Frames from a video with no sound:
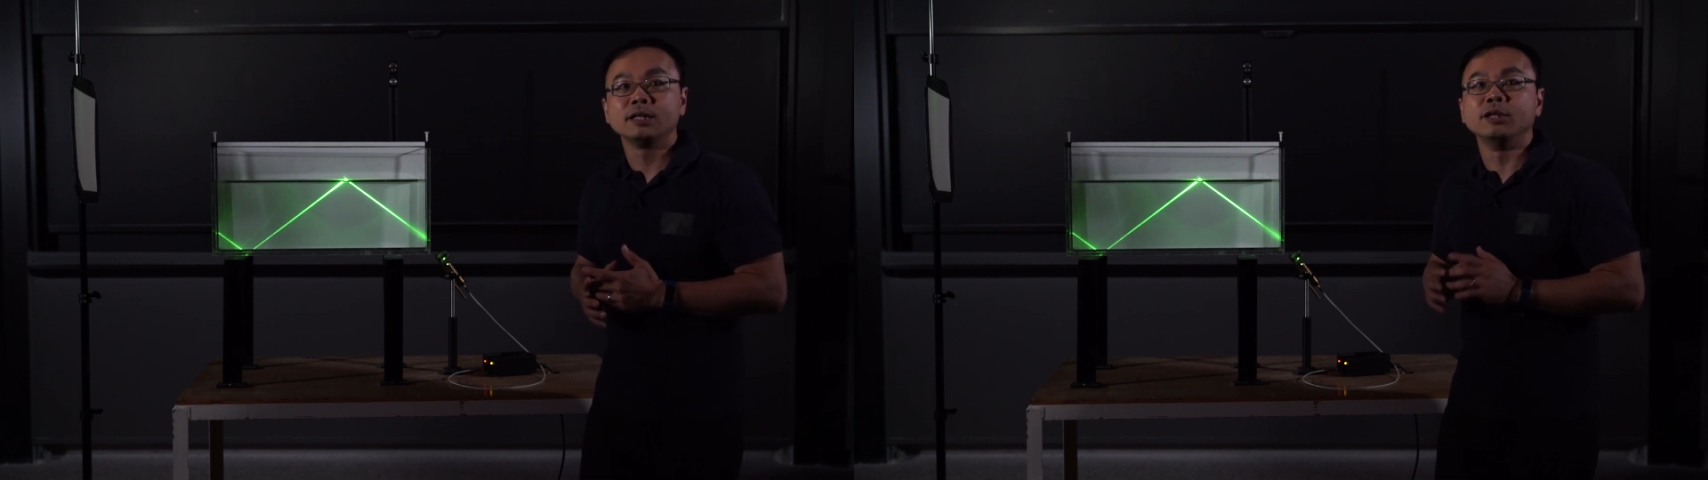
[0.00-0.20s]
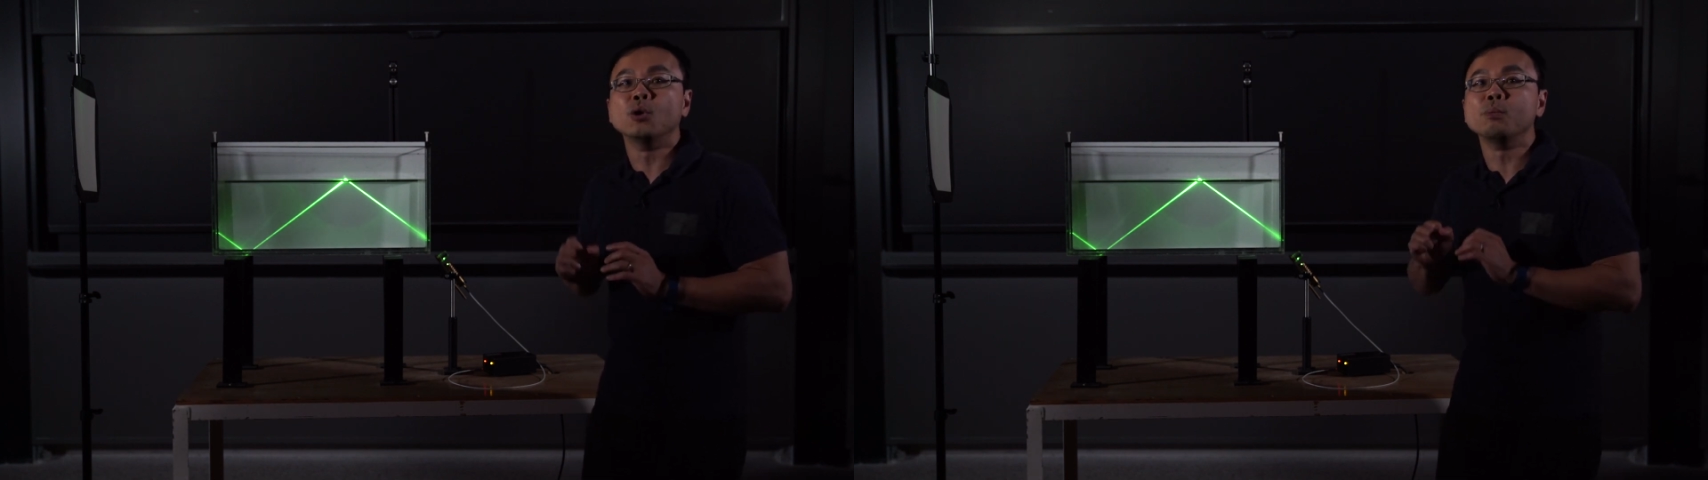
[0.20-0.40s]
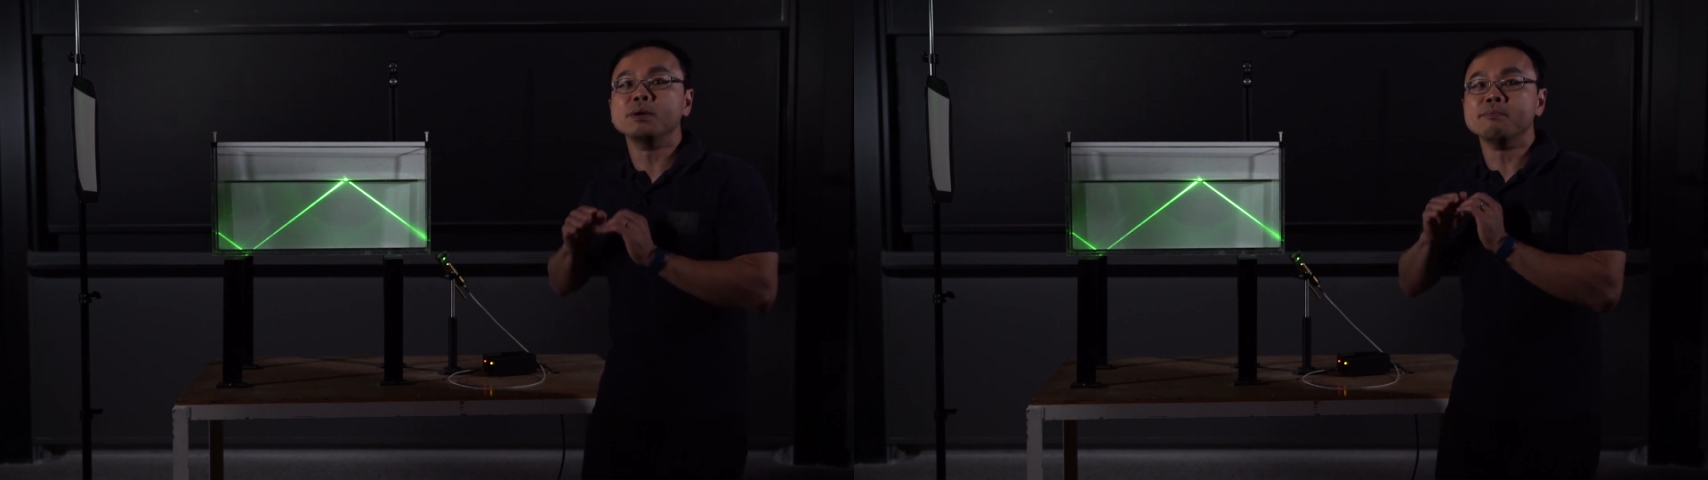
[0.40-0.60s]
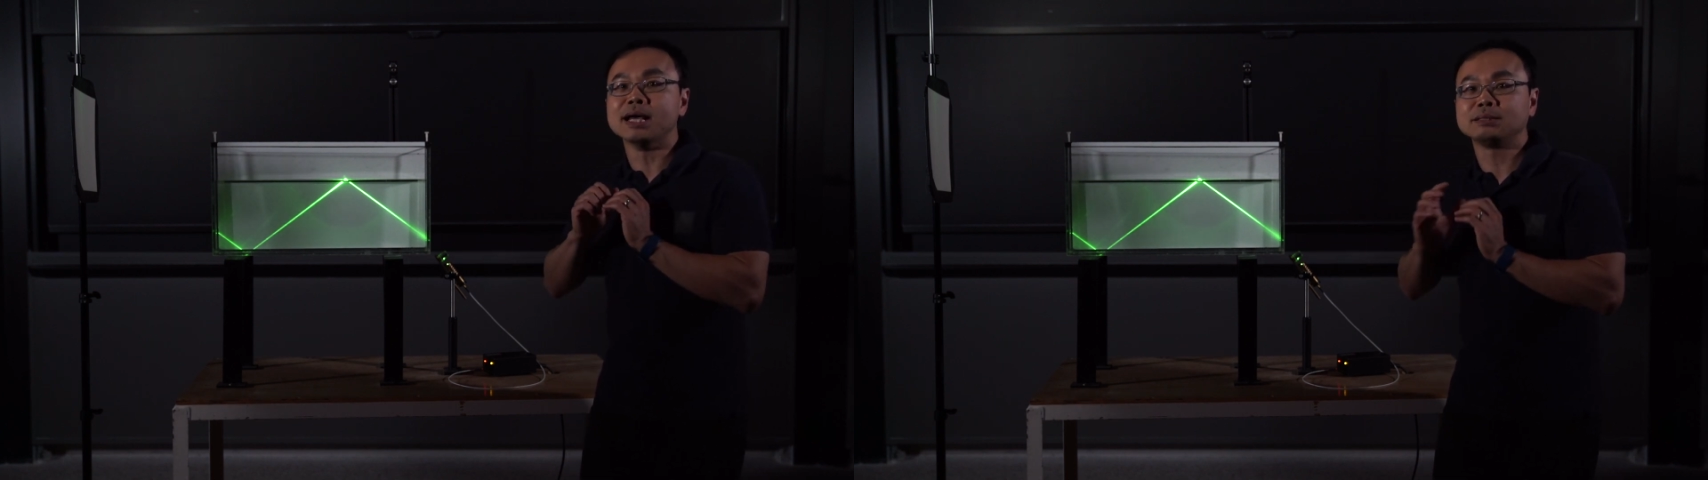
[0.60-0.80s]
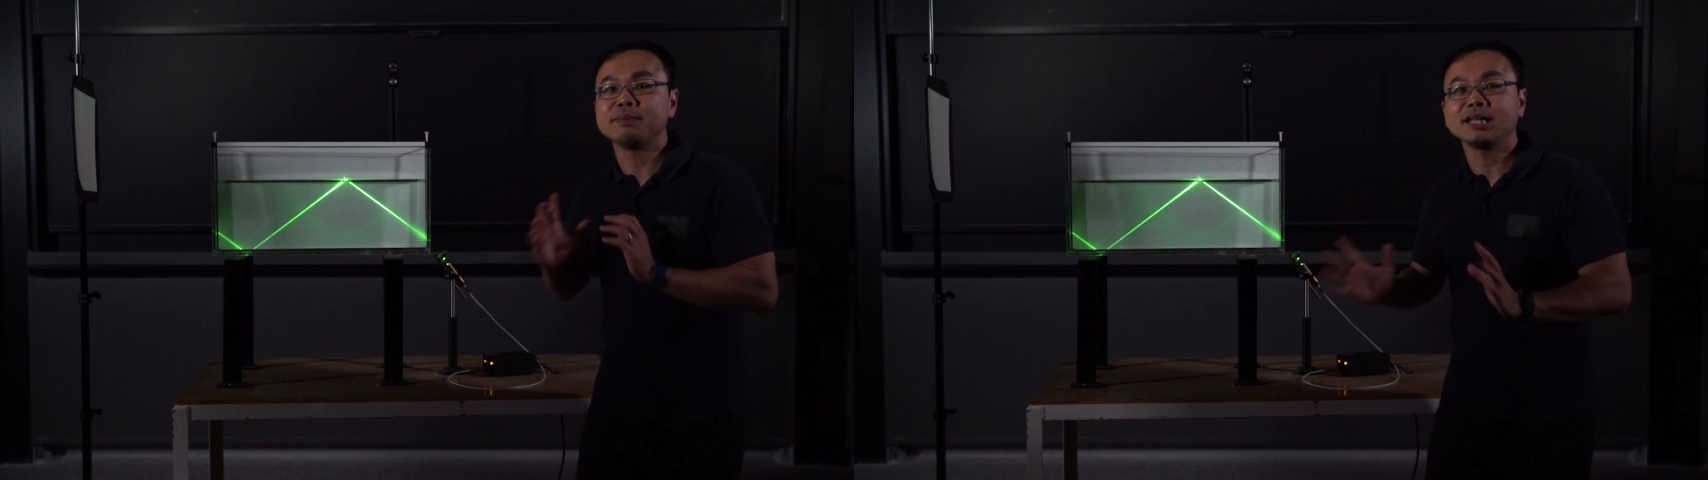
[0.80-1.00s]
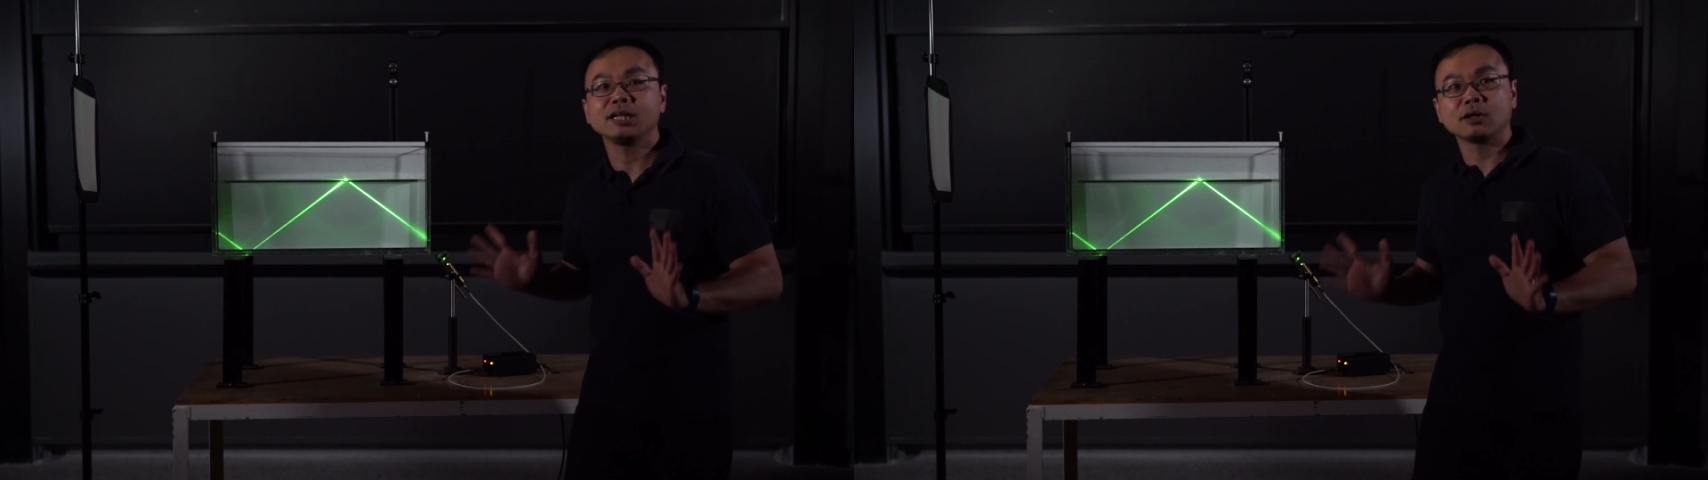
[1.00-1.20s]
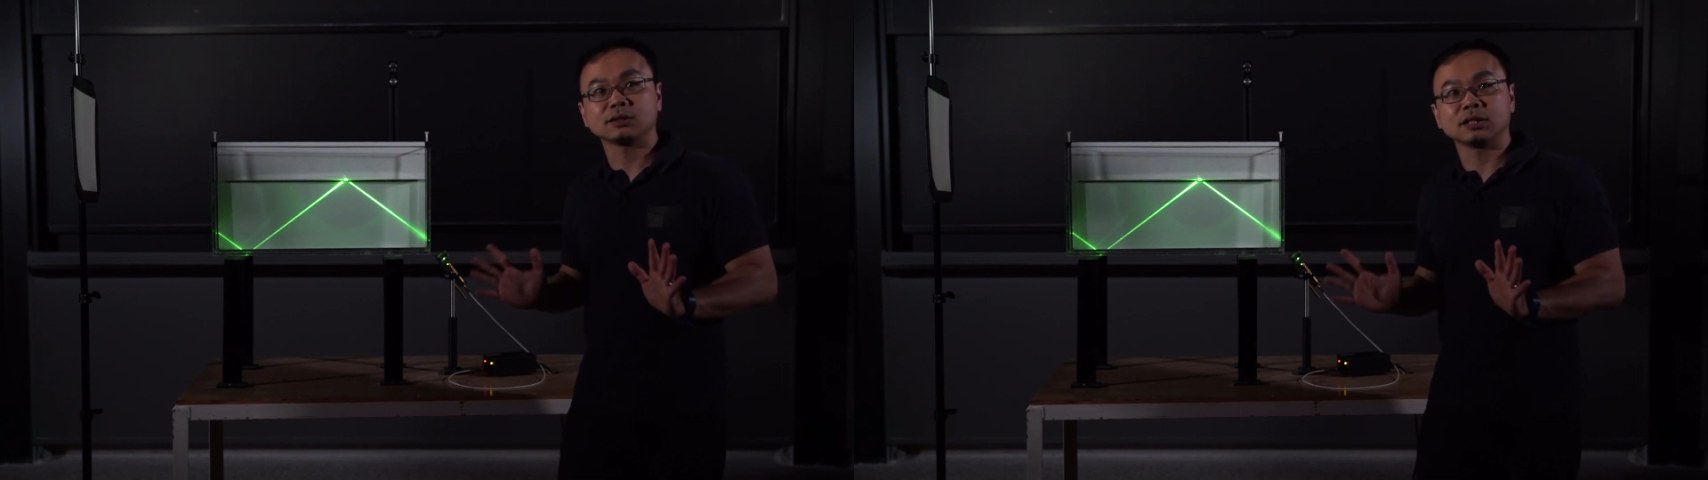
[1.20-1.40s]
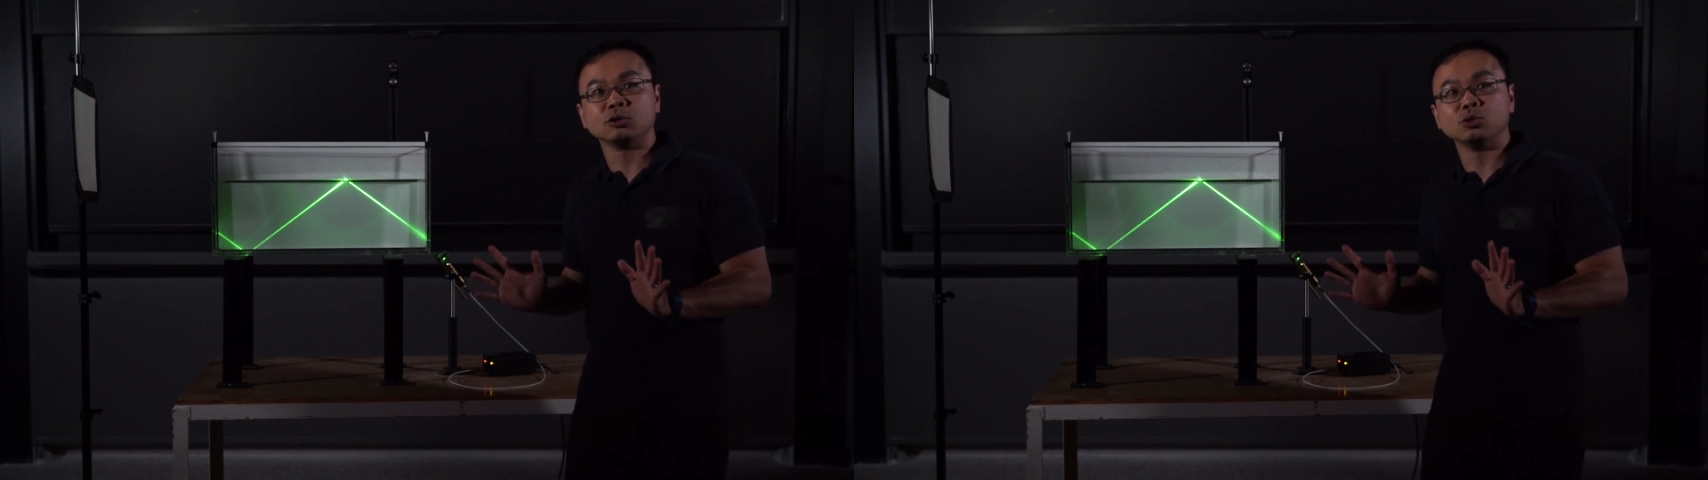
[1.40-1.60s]
there will be mathematical
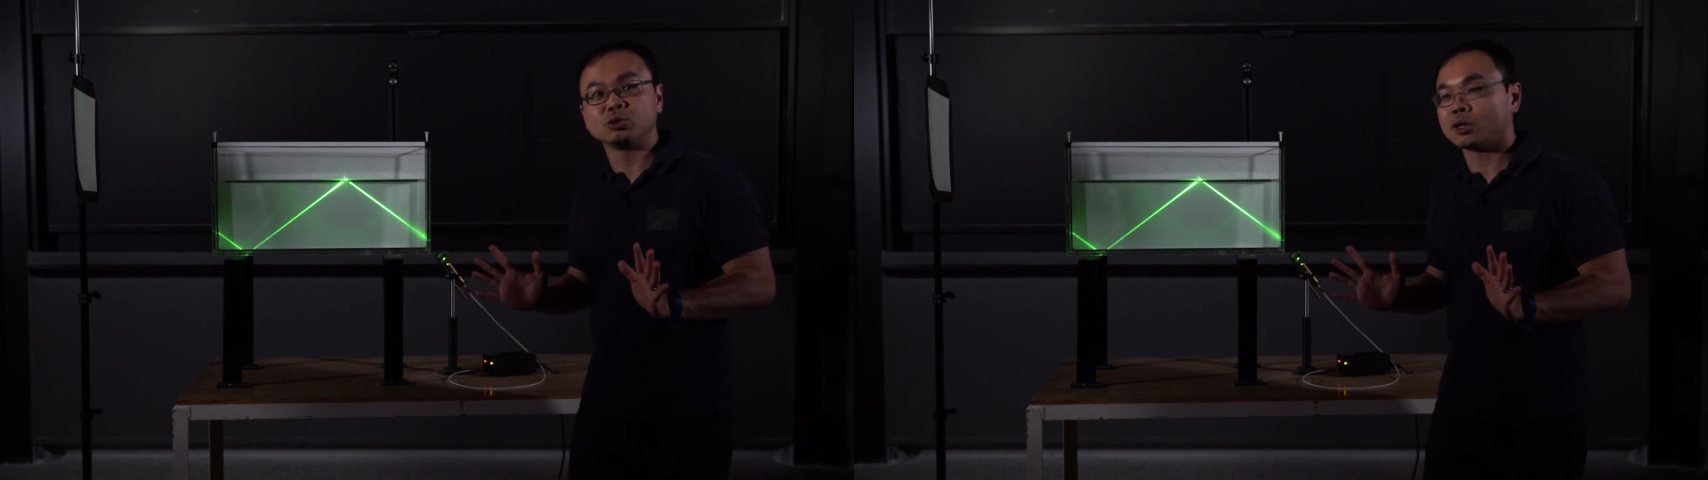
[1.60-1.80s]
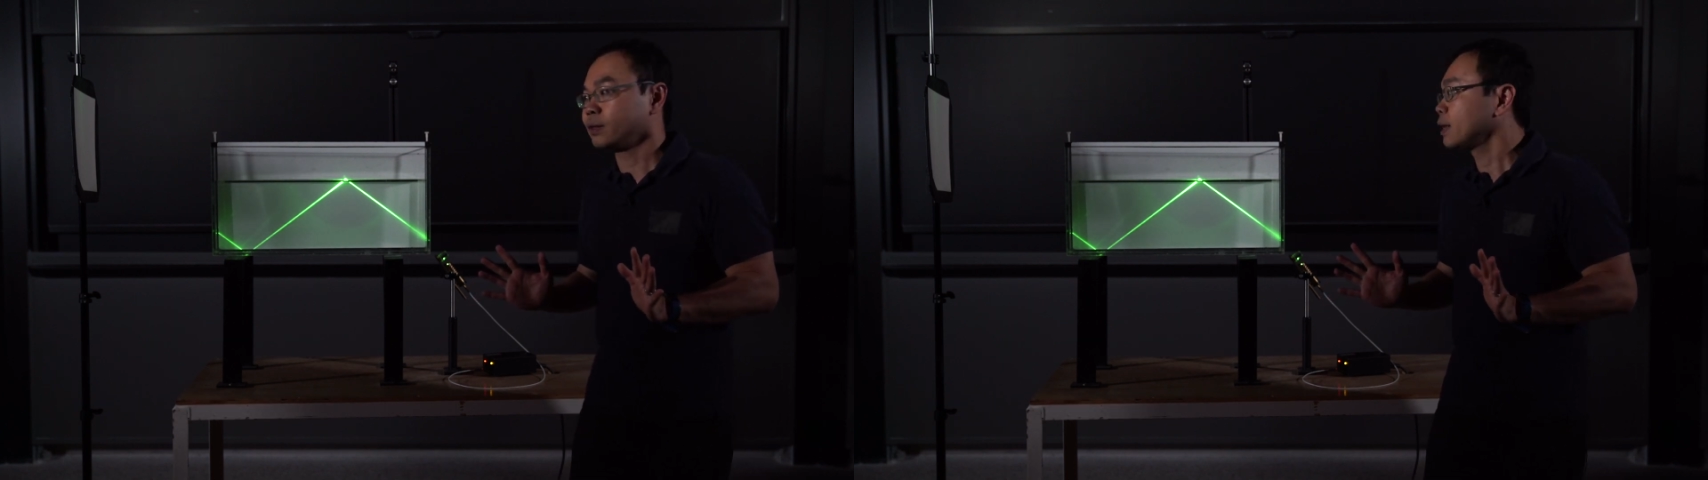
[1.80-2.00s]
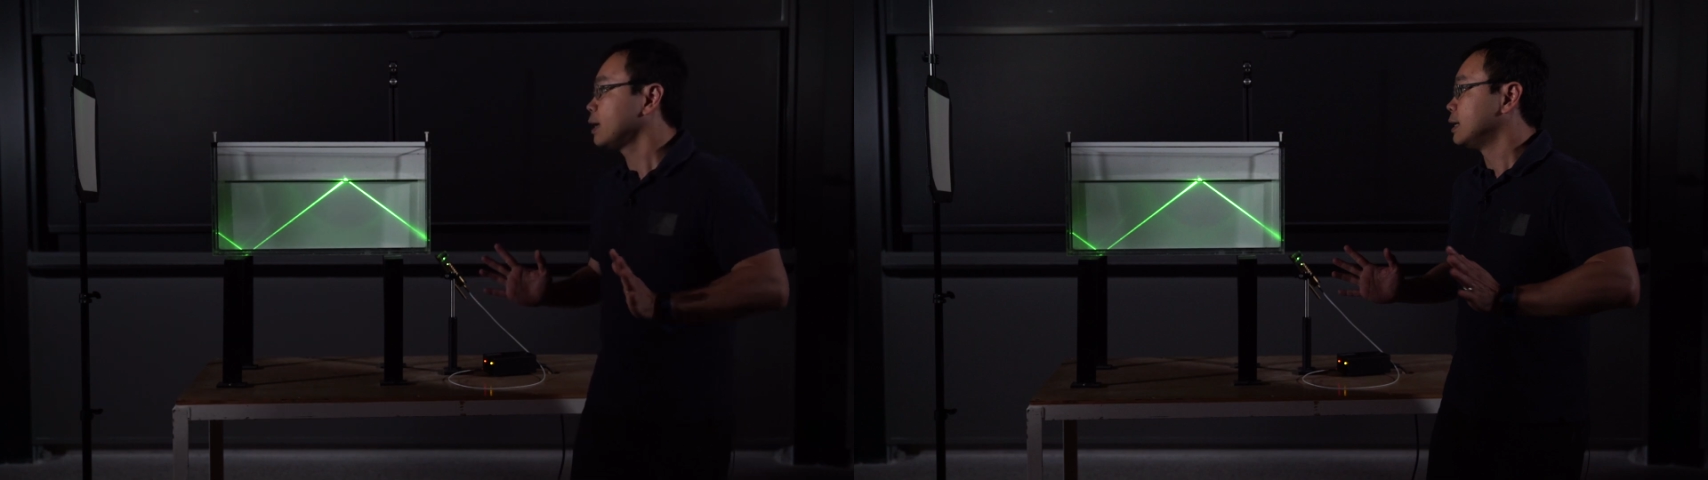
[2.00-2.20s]
solution